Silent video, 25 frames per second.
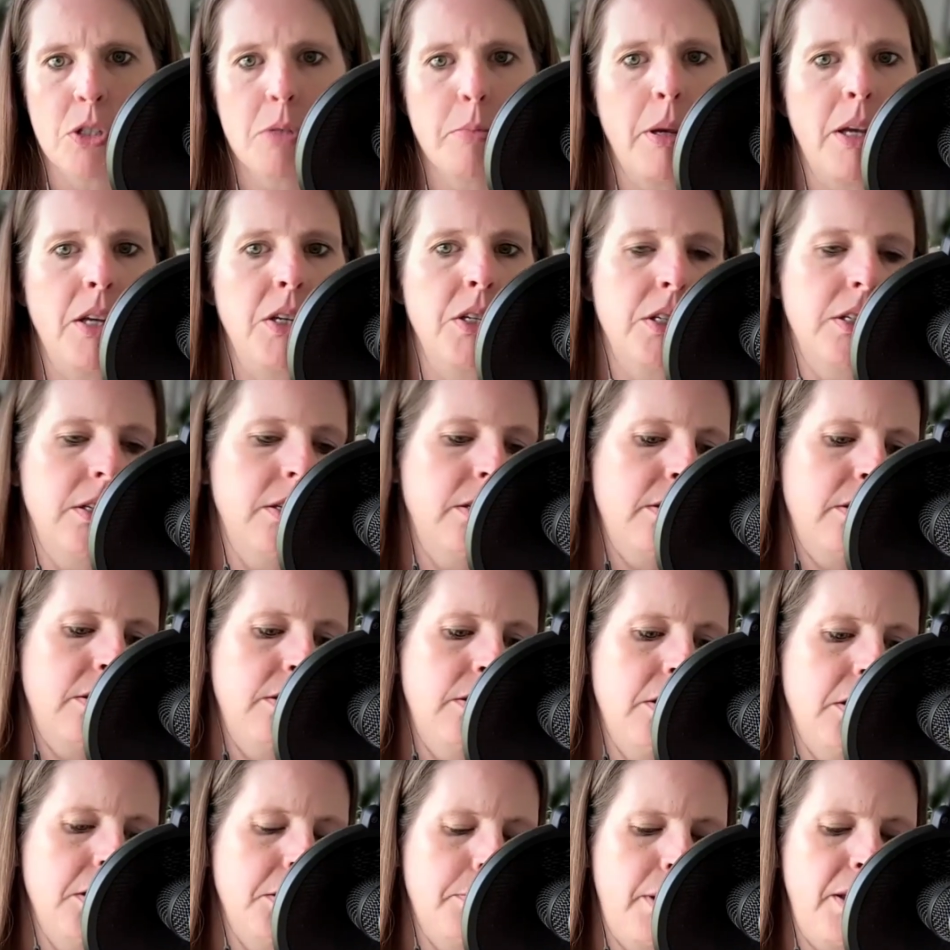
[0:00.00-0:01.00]

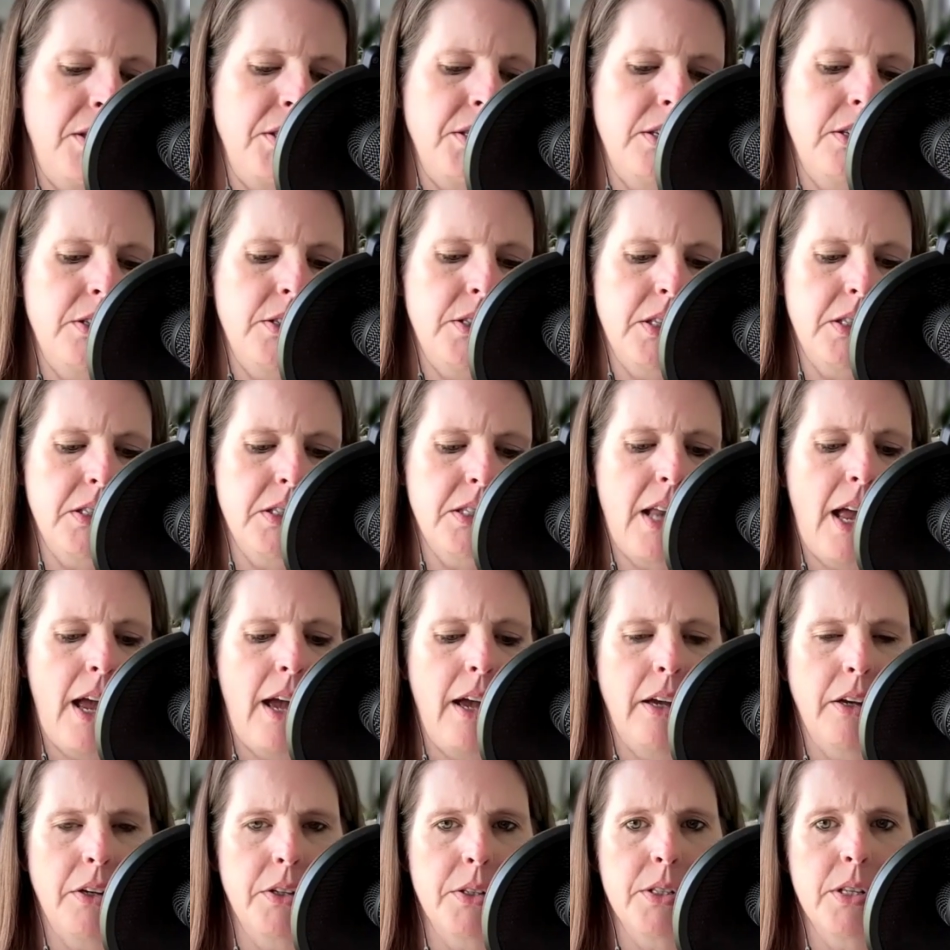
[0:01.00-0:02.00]
spaces,
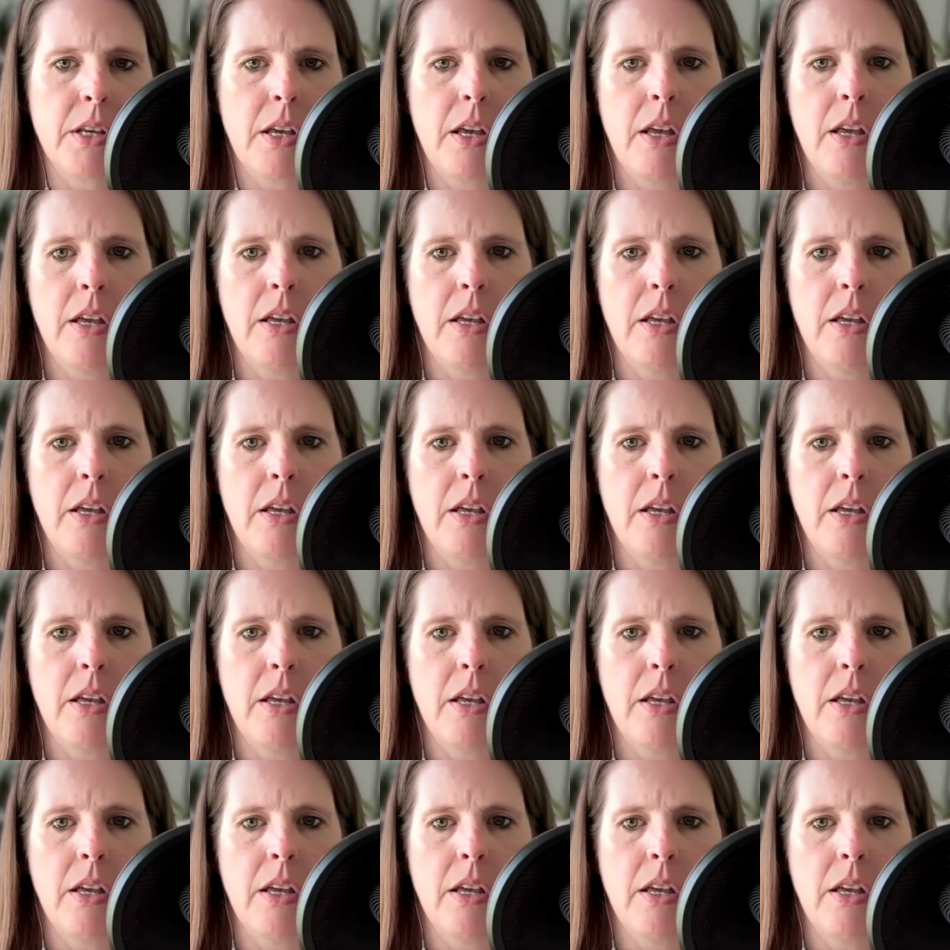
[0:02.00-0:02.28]
snacks,